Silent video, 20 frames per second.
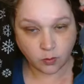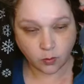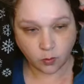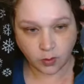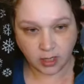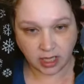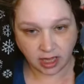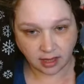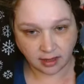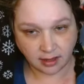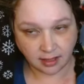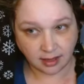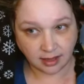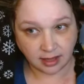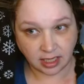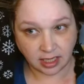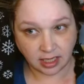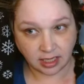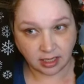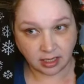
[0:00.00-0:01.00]
with
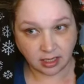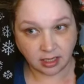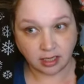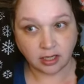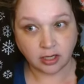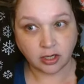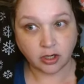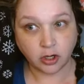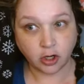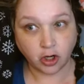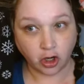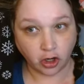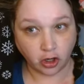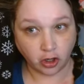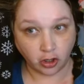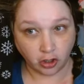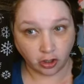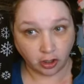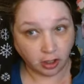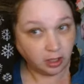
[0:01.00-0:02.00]
the
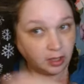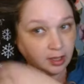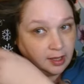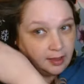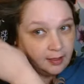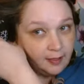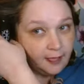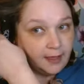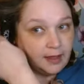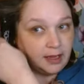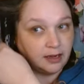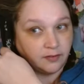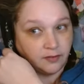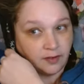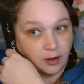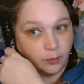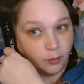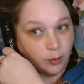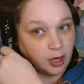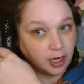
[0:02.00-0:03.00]
curl, if
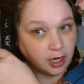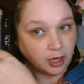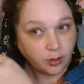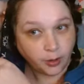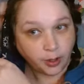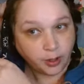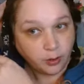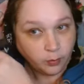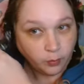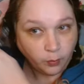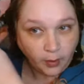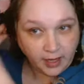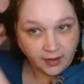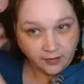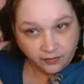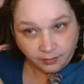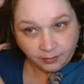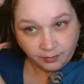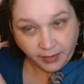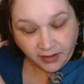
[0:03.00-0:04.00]
I want it going away
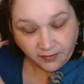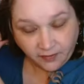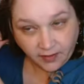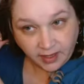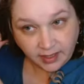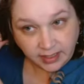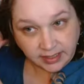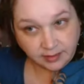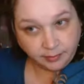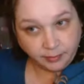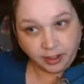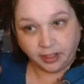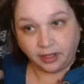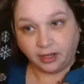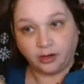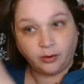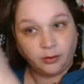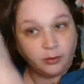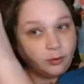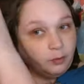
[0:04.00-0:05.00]
from my face, I'm going to
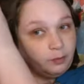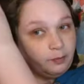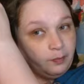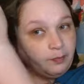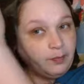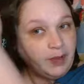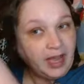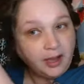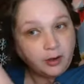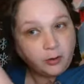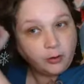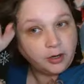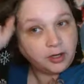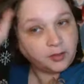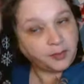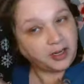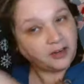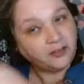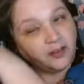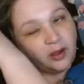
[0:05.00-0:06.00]
go backward.
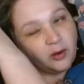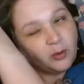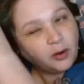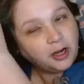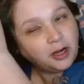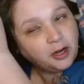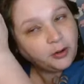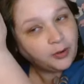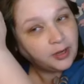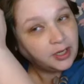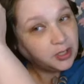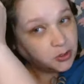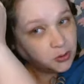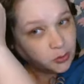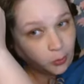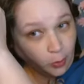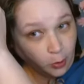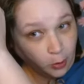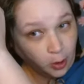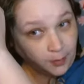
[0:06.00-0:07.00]
But if I want it going
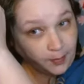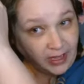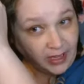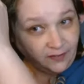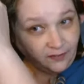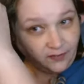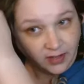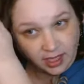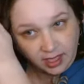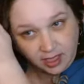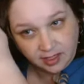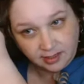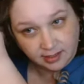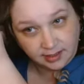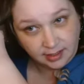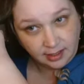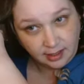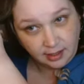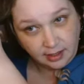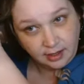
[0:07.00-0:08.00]
toward my
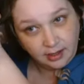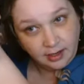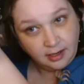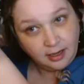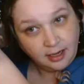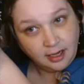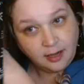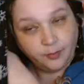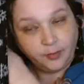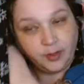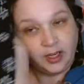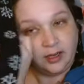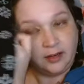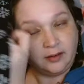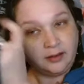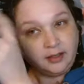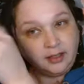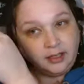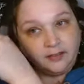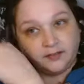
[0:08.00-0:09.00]
face, I'm going to
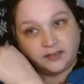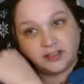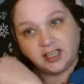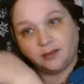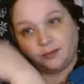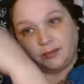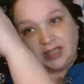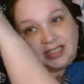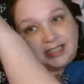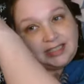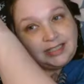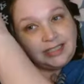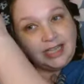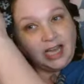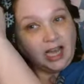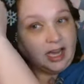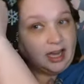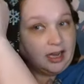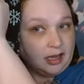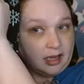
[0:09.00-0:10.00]
lift up the
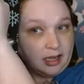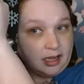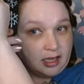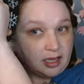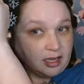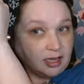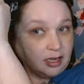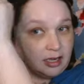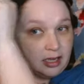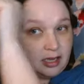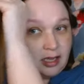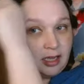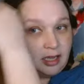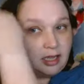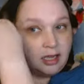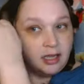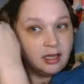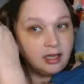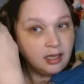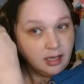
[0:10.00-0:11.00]
sock
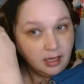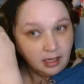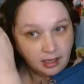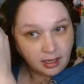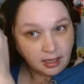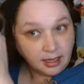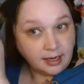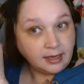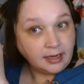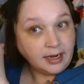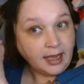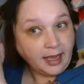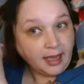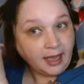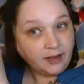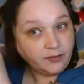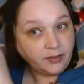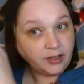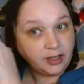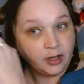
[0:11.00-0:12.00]
and
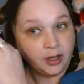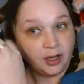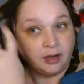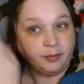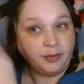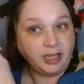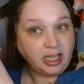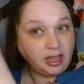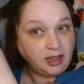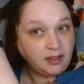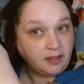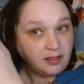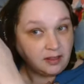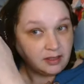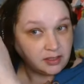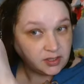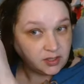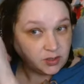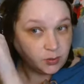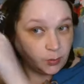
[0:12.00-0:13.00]
have it coming
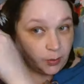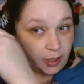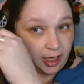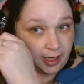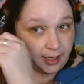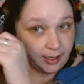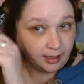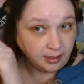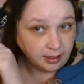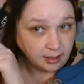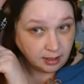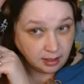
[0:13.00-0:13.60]
this way.